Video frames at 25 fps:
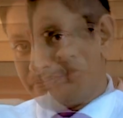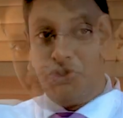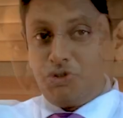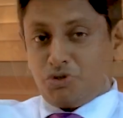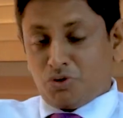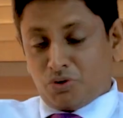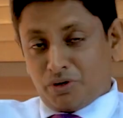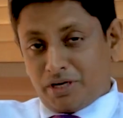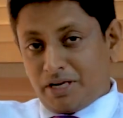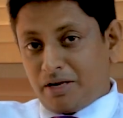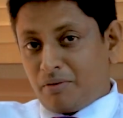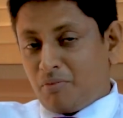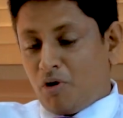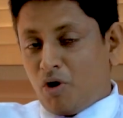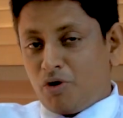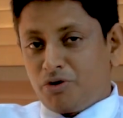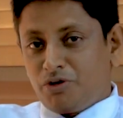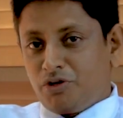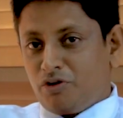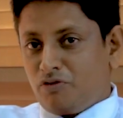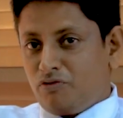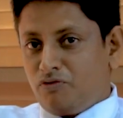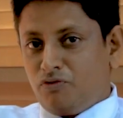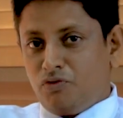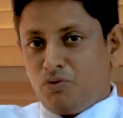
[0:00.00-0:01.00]
Talking
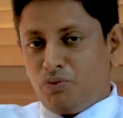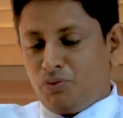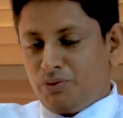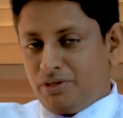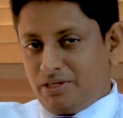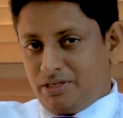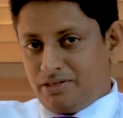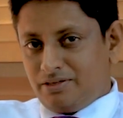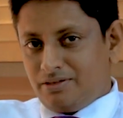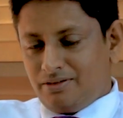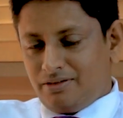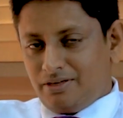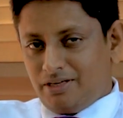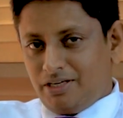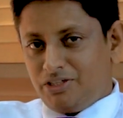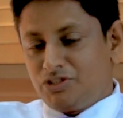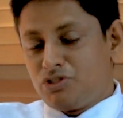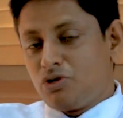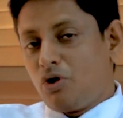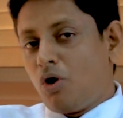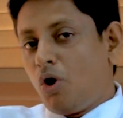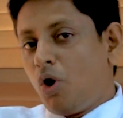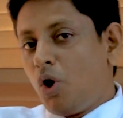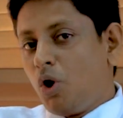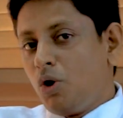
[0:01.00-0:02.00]
about your food,
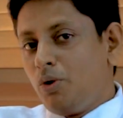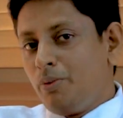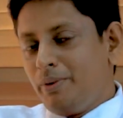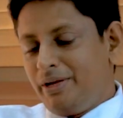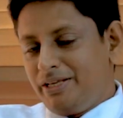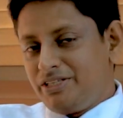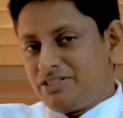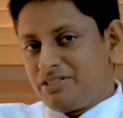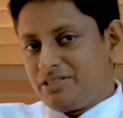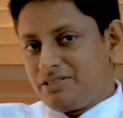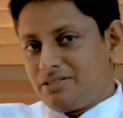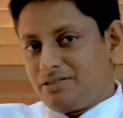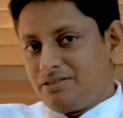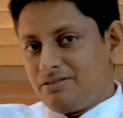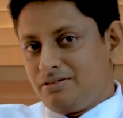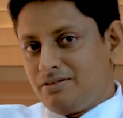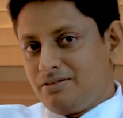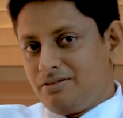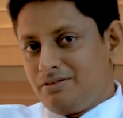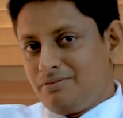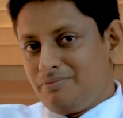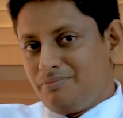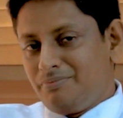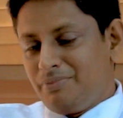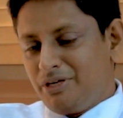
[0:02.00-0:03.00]
it's always
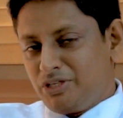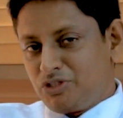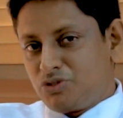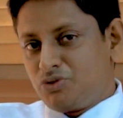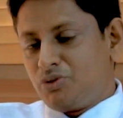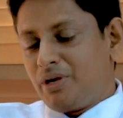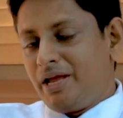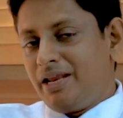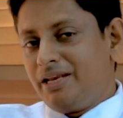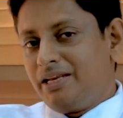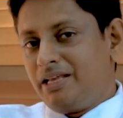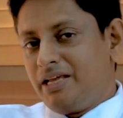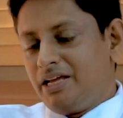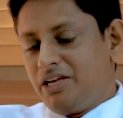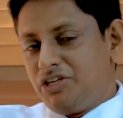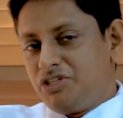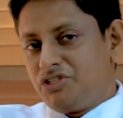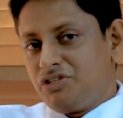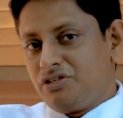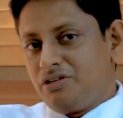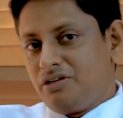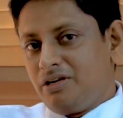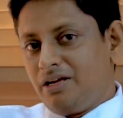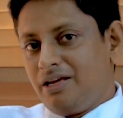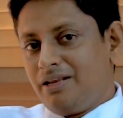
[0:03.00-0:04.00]
best to
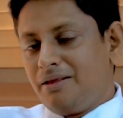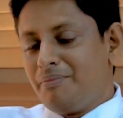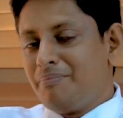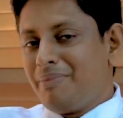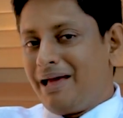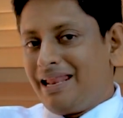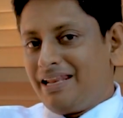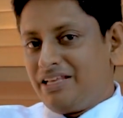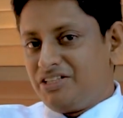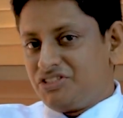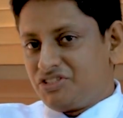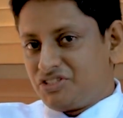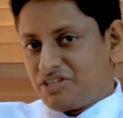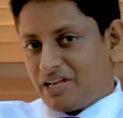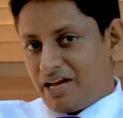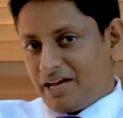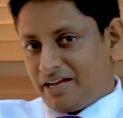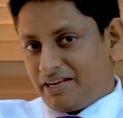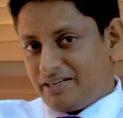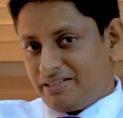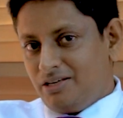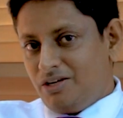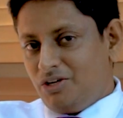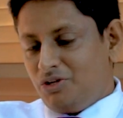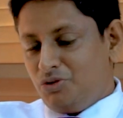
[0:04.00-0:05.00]
engage in a balanced
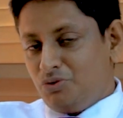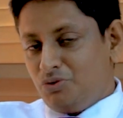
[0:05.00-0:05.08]
diet.